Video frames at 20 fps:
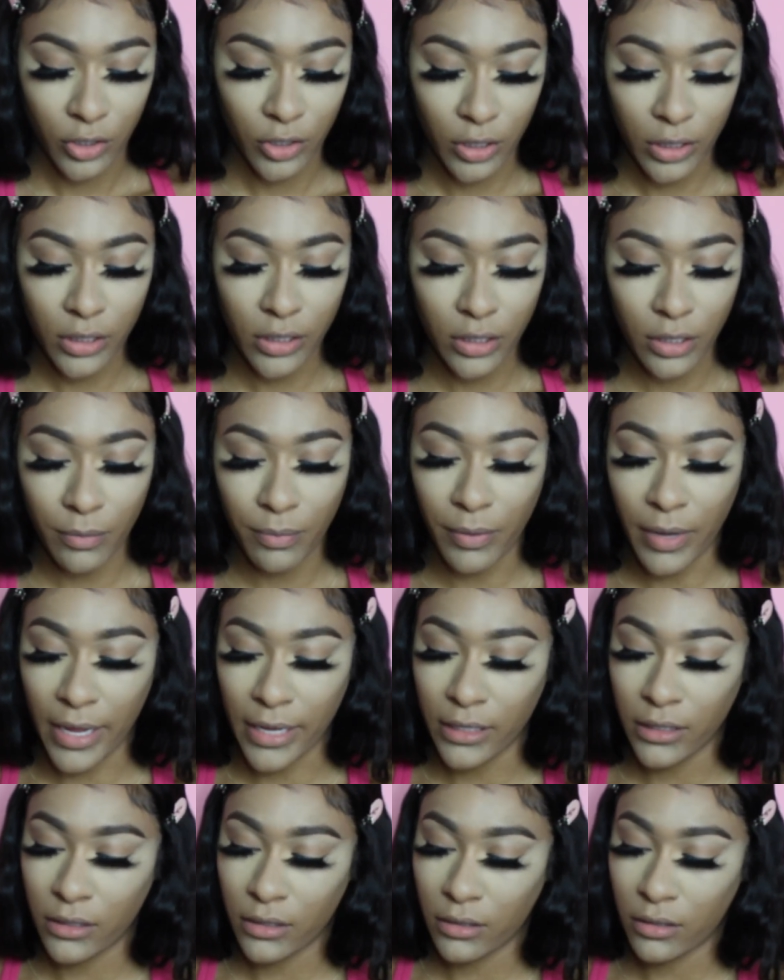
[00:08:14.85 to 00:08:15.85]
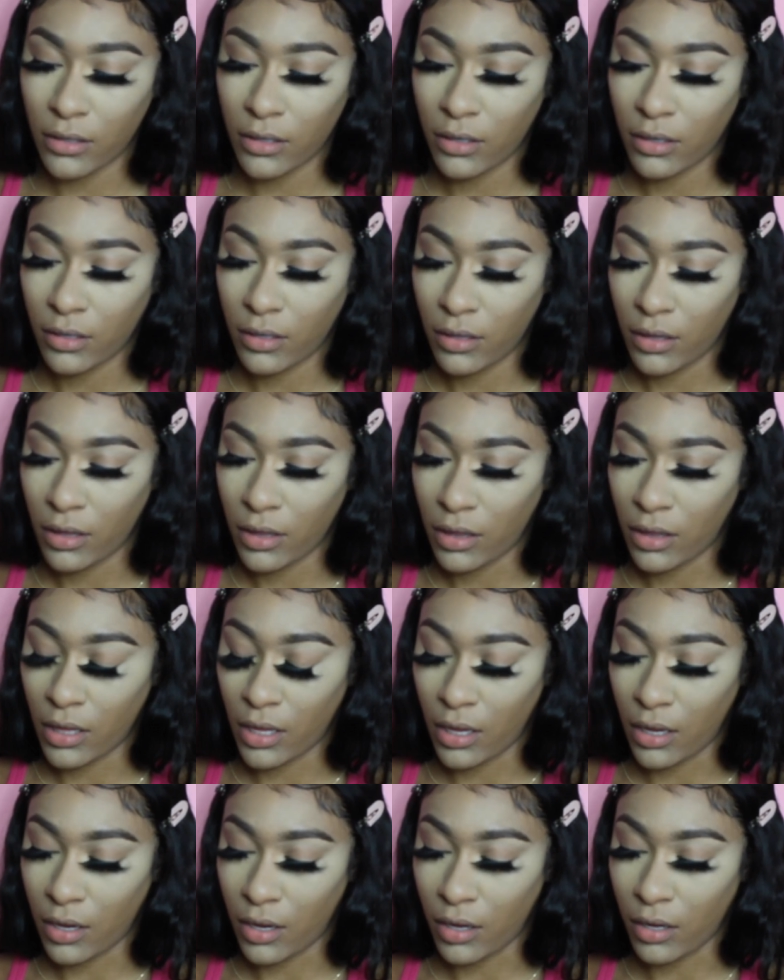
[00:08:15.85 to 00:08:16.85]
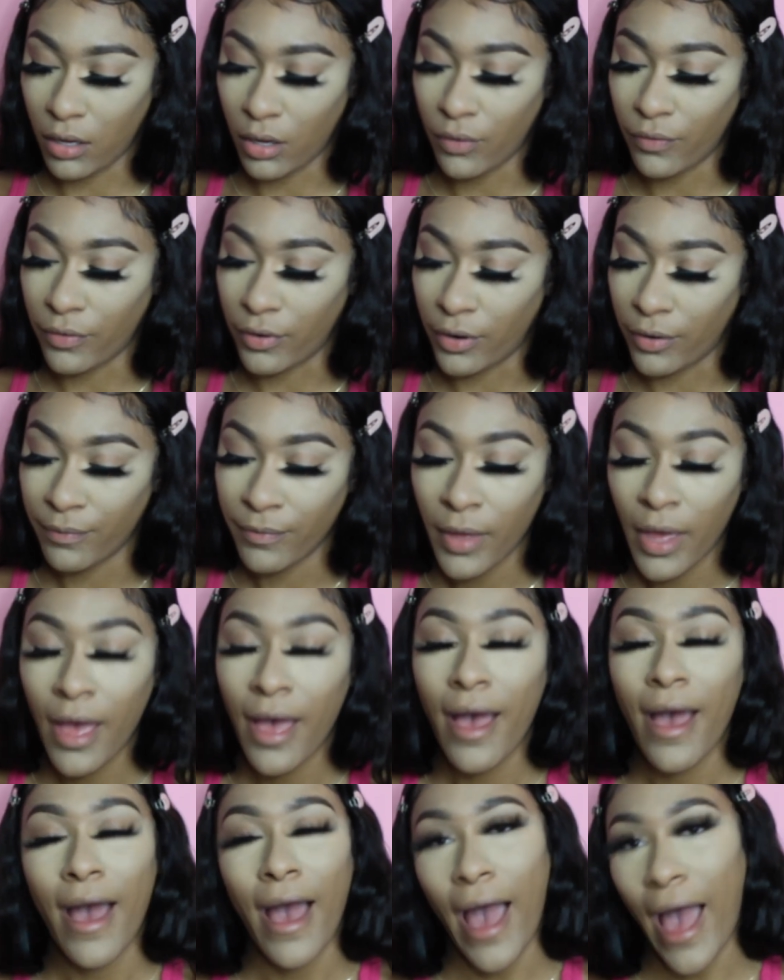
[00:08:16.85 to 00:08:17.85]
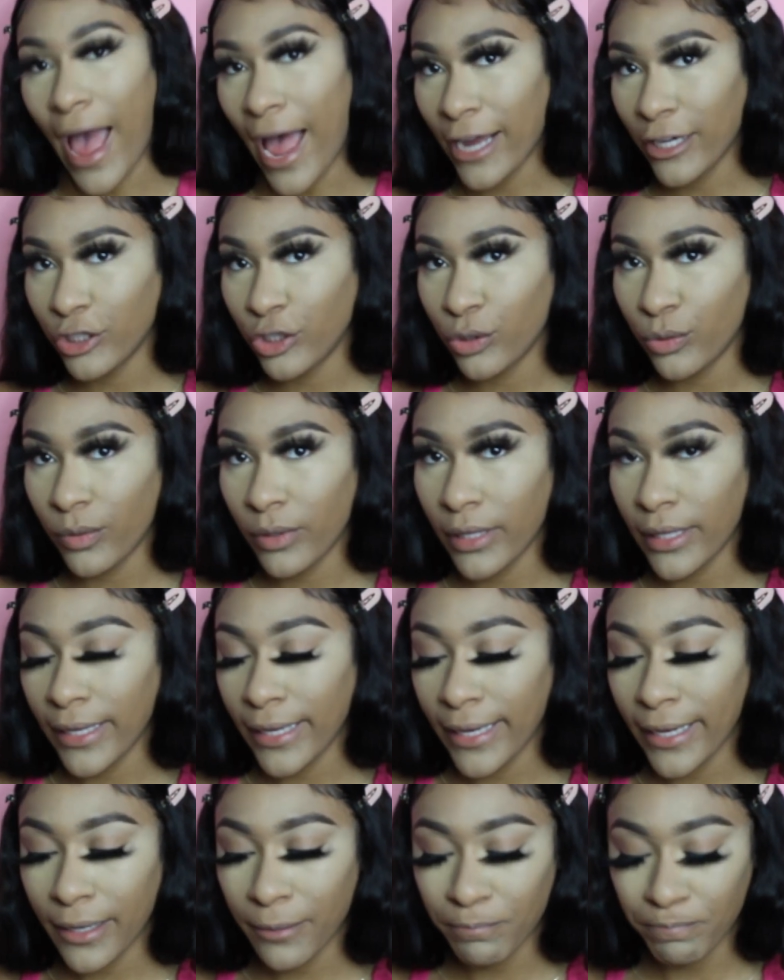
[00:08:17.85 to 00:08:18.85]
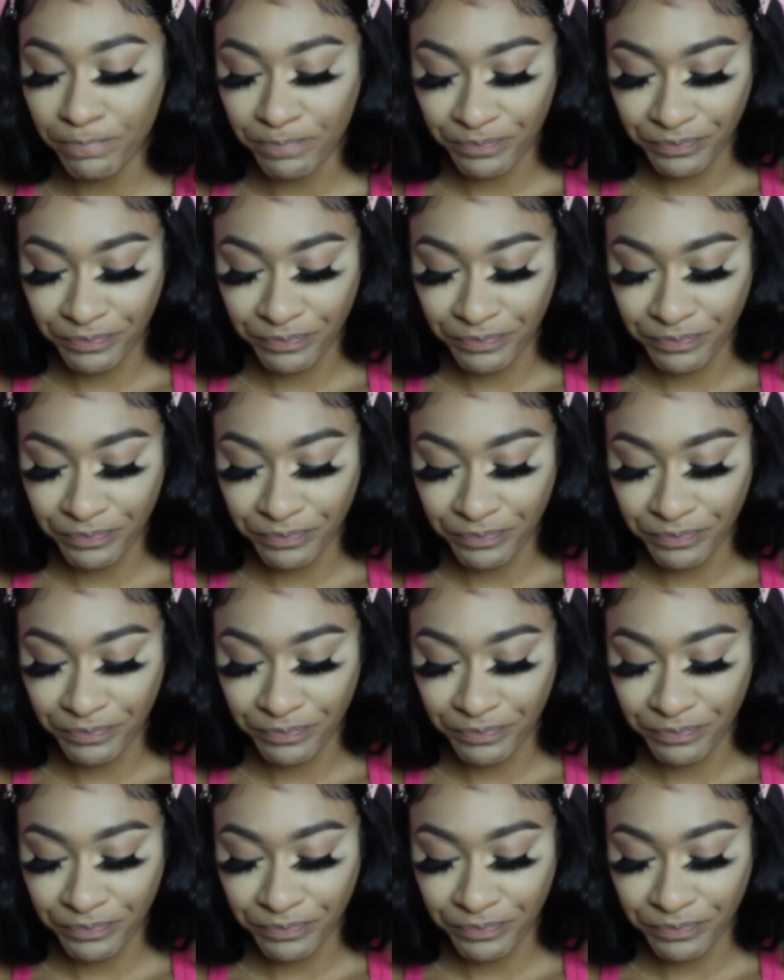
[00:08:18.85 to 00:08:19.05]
just to place that all over. Actually,